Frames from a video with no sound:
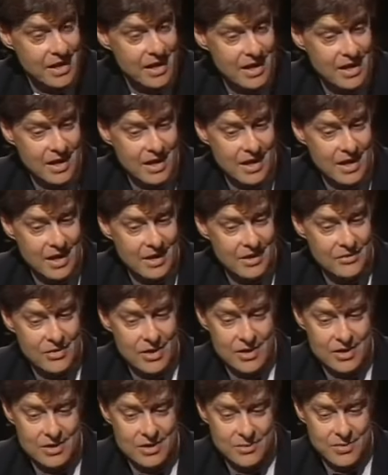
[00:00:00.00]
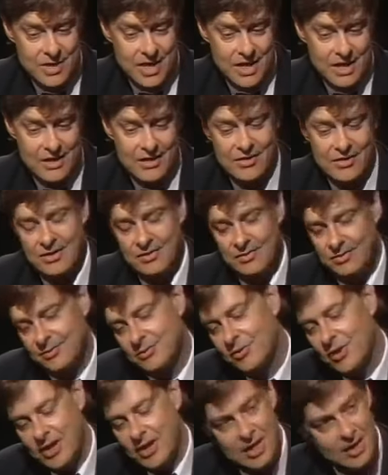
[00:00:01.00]
and tracked him down and
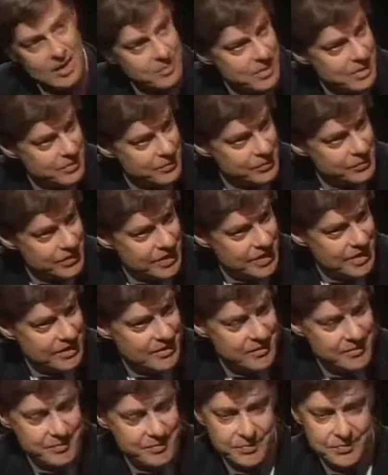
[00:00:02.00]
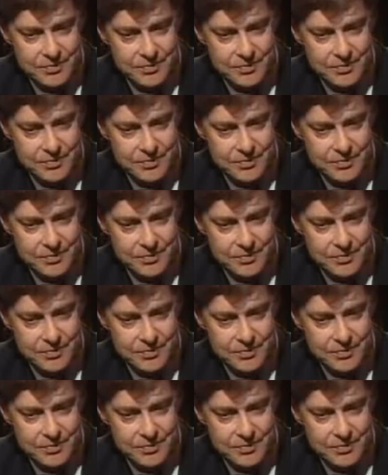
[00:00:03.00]
tracked other people down.